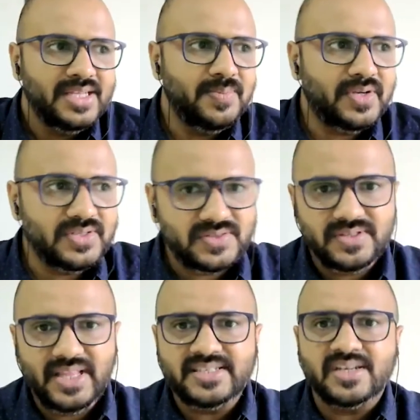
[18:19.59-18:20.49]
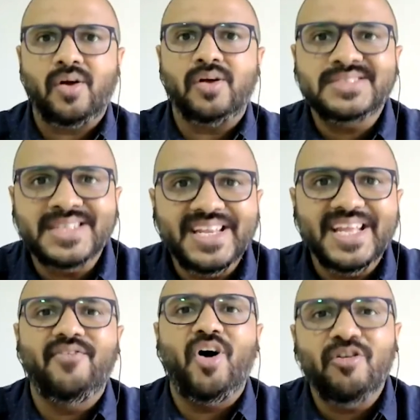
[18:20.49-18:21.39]
because there's a constantly
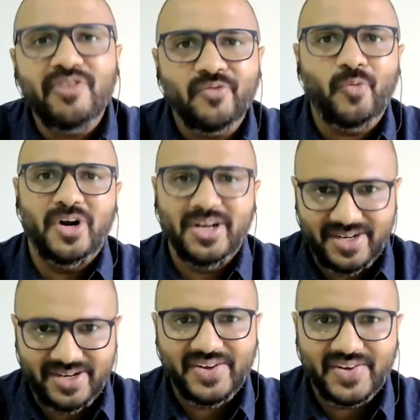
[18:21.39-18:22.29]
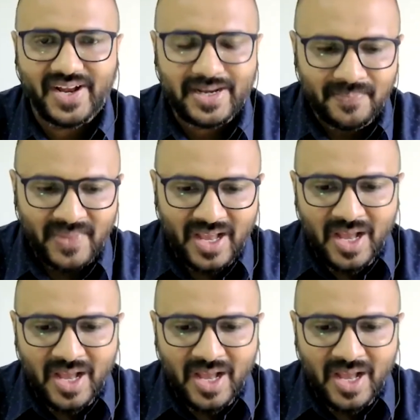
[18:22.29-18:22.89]
evolving world, right?